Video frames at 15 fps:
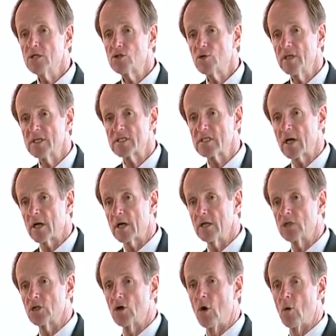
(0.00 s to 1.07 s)
The industry
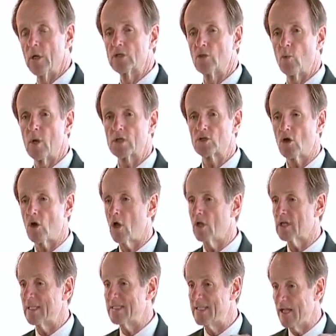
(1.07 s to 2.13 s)
is starting to go into
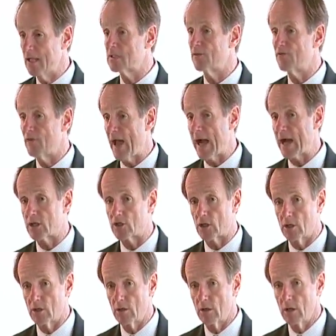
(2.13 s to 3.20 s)
what's called a delta
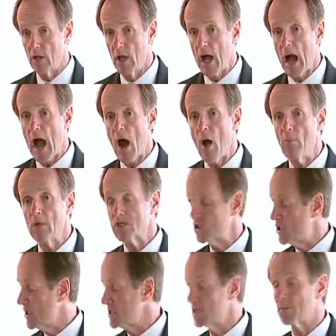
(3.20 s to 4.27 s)
factor.
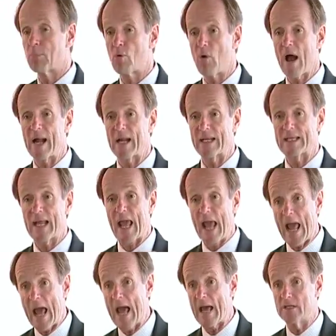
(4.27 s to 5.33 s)
How much does the
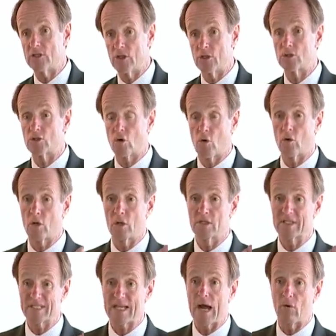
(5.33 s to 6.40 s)
product add to the
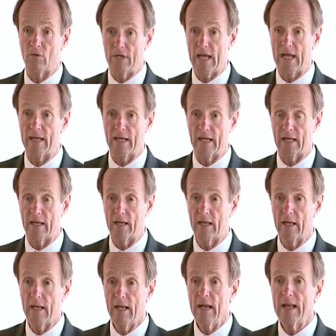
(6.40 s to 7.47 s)
total sound
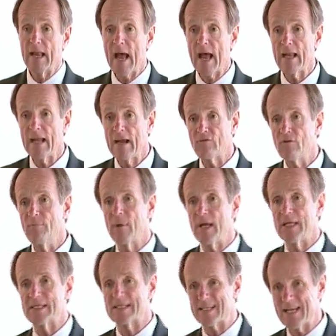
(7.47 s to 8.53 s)
deadening? Not
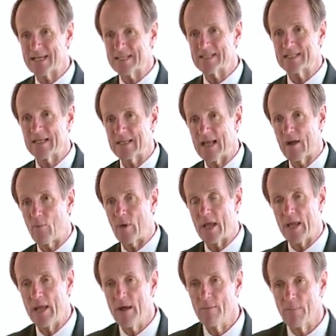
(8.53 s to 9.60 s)
everybody is
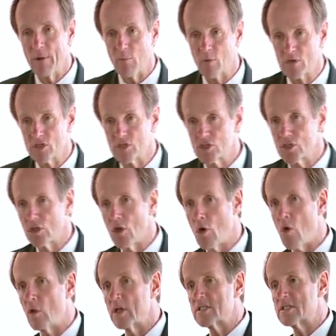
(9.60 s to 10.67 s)
testing that way, but we're
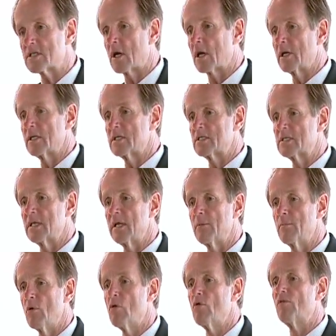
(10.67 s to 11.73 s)
slowly starting
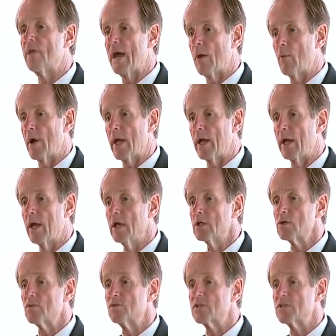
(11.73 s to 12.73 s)
to see it move that way.